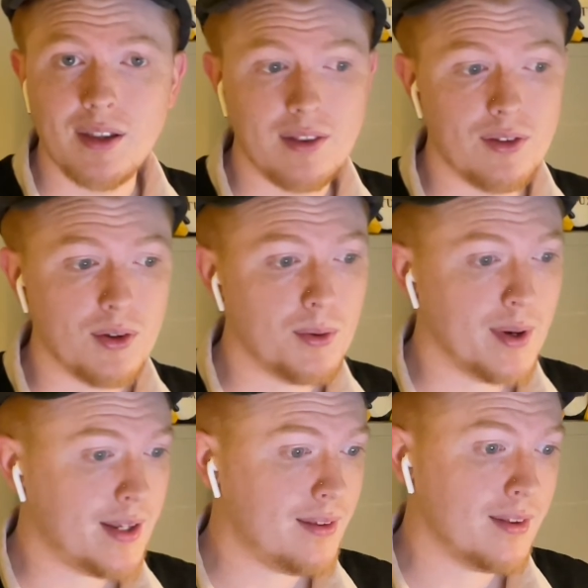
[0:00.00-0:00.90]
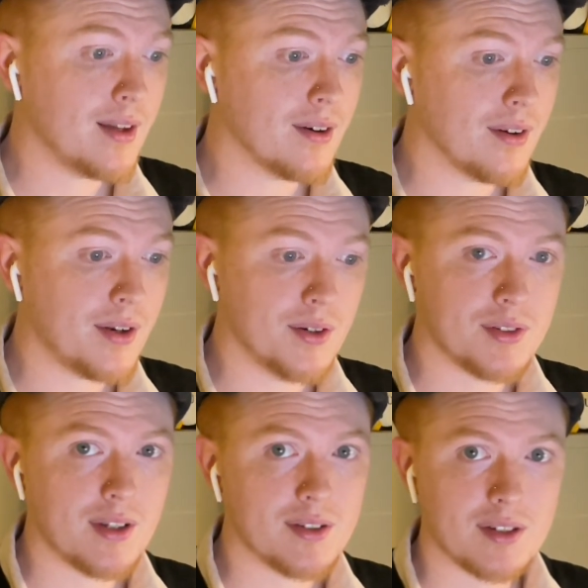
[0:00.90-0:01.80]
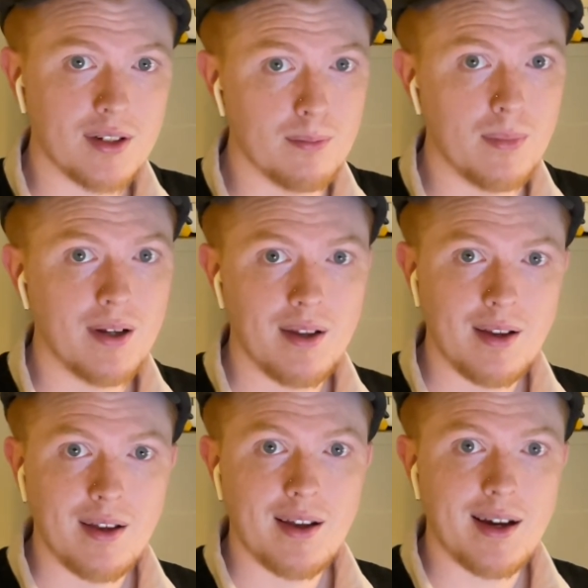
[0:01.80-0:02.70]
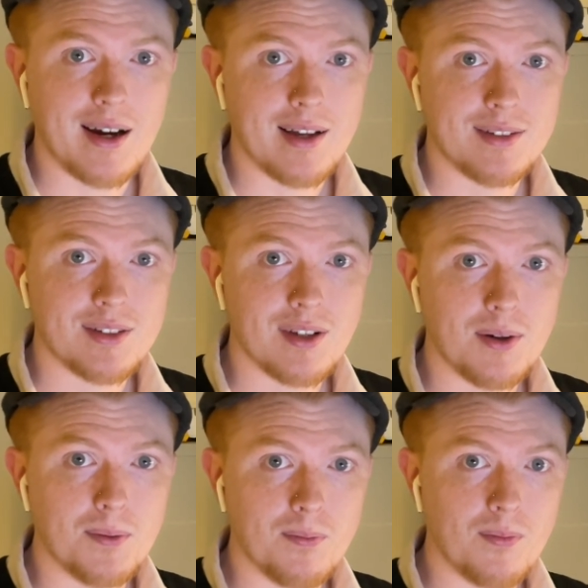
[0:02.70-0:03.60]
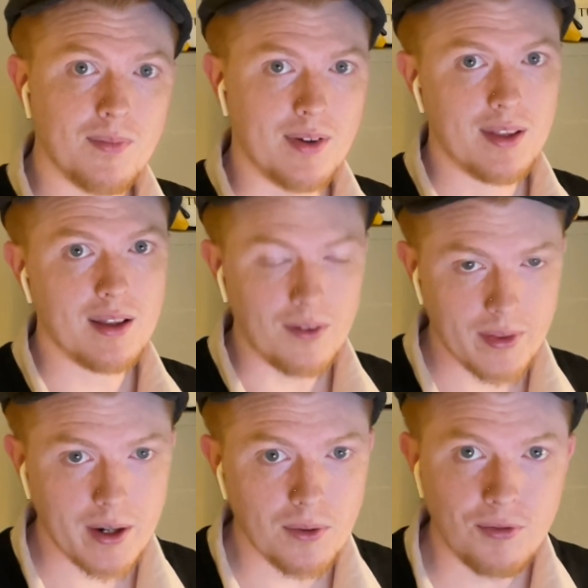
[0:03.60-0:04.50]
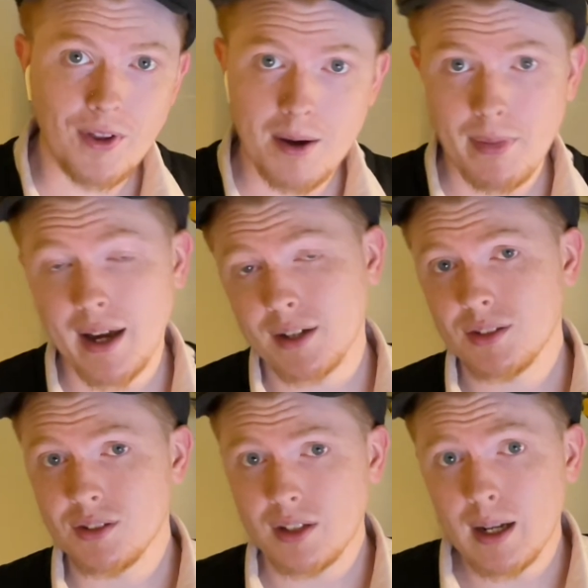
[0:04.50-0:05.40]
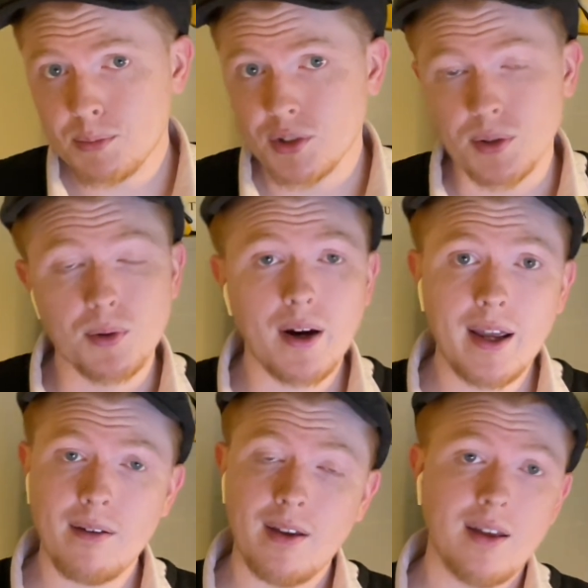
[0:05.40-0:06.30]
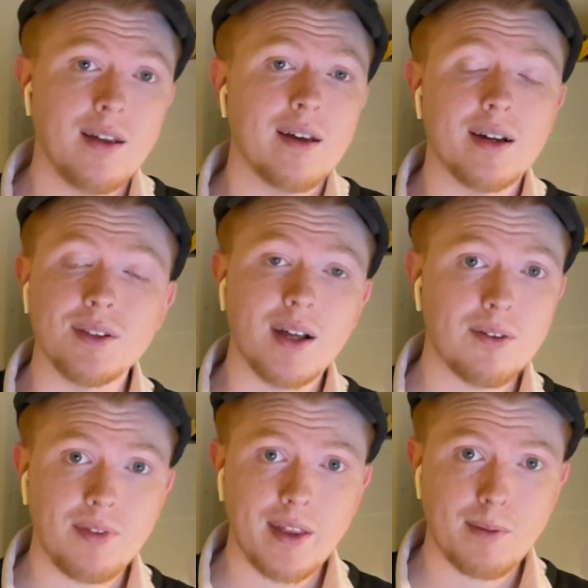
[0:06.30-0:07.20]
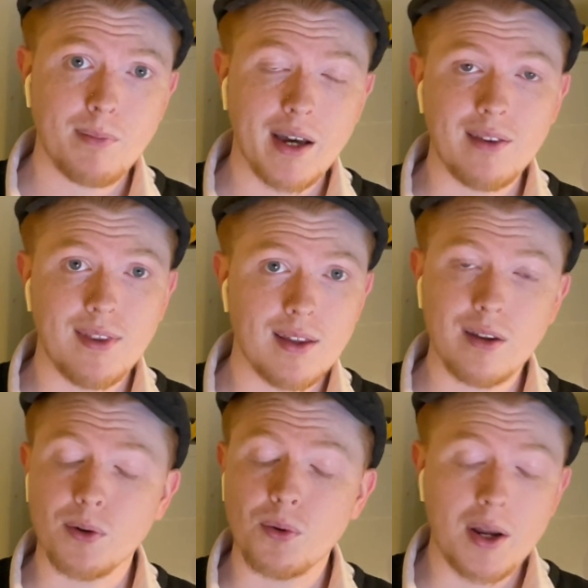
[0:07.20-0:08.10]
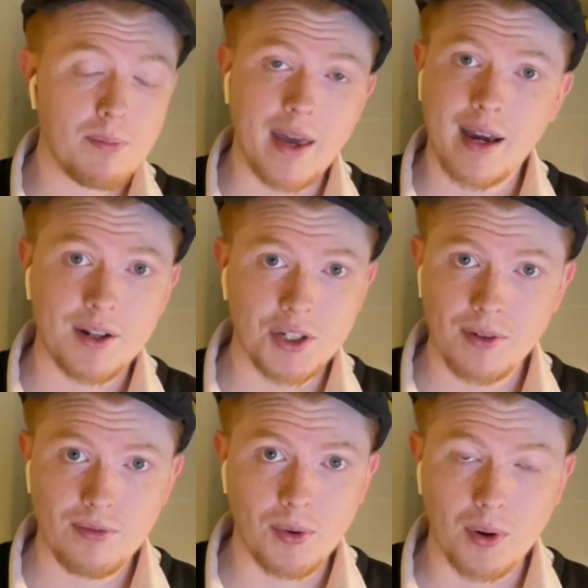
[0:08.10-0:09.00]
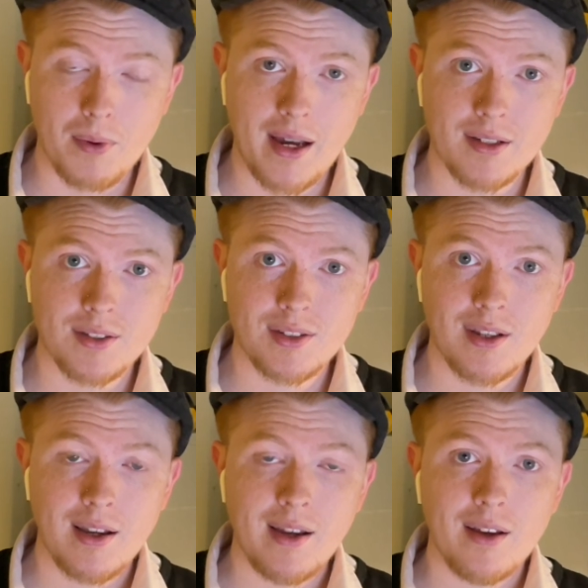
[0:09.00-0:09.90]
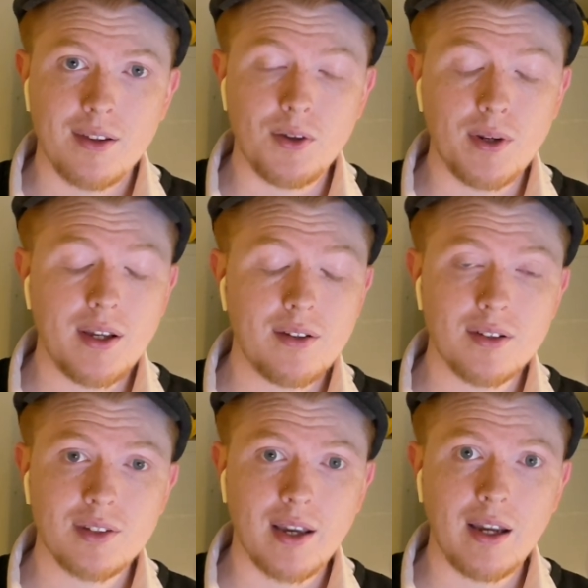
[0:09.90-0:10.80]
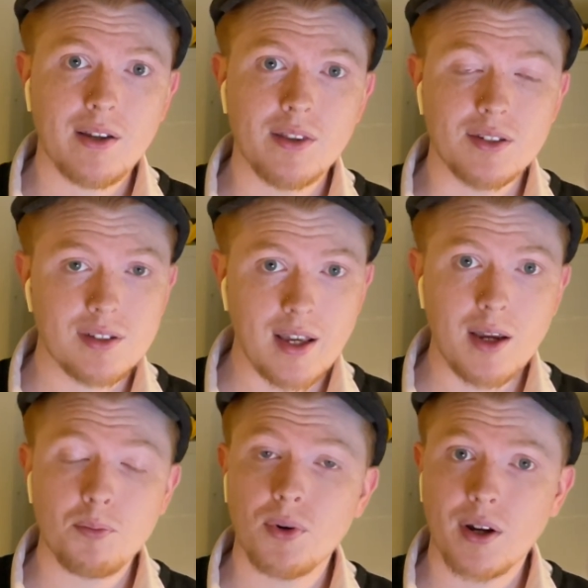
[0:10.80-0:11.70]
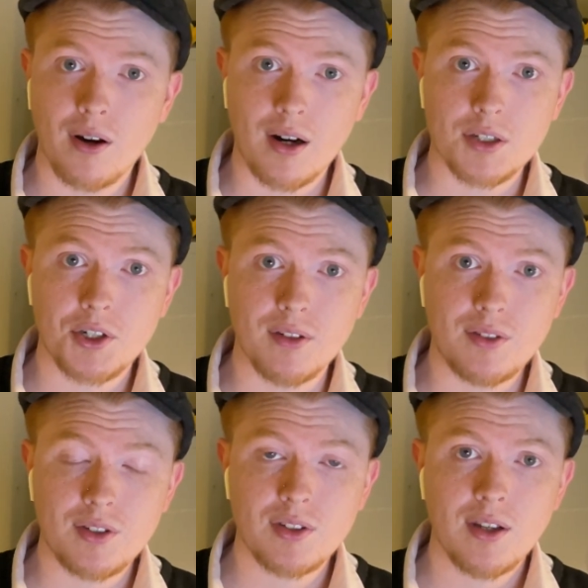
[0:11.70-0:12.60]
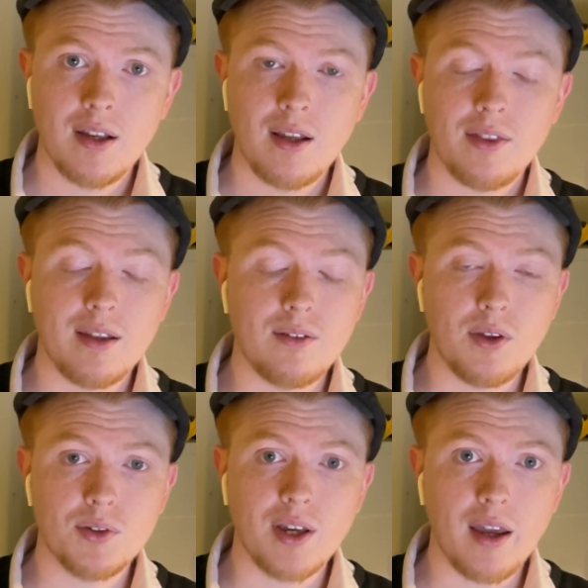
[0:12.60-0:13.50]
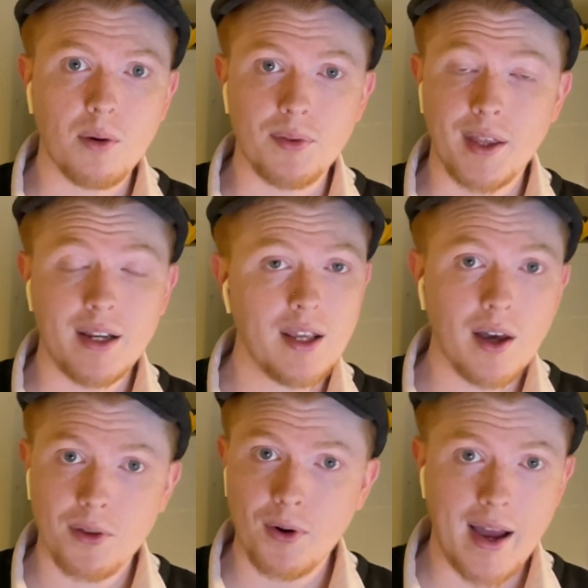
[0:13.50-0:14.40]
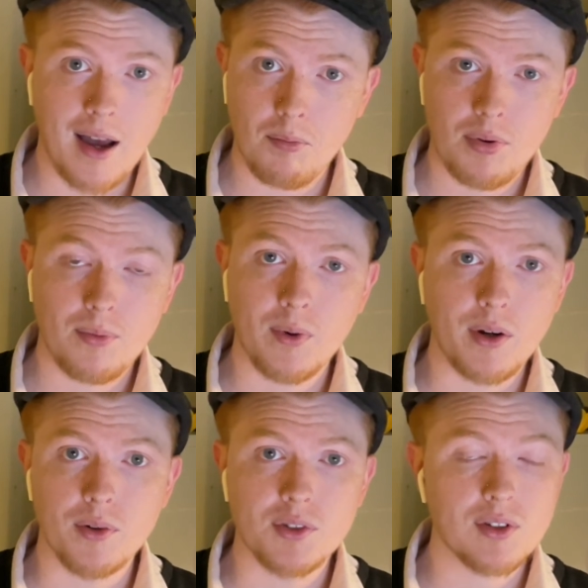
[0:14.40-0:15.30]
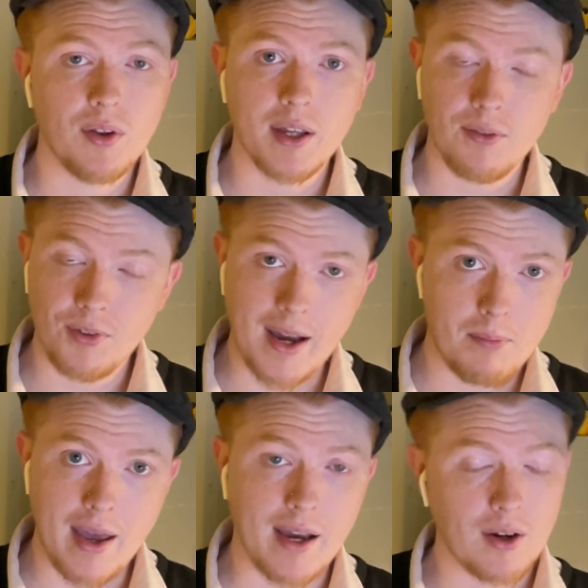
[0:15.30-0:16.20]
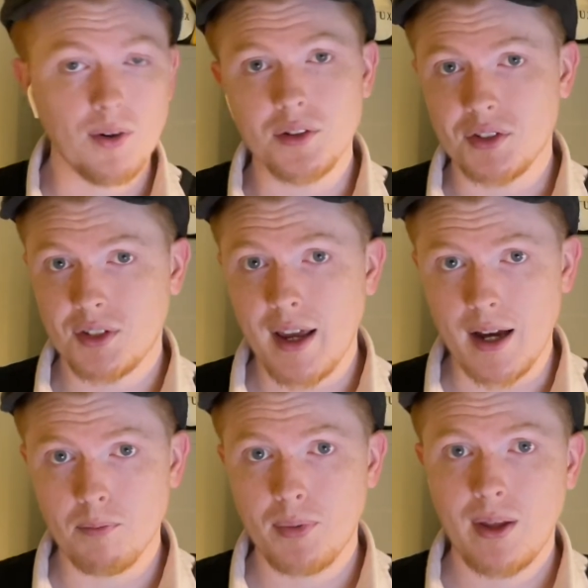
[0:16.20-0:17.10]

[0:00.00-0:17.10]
can do anything on your system. So although Flatpaks and snaps are great, I love them, I think they're great packaging formats, you need to take the same precautions that you take with any other app when you're installing a Flatpak or a snap.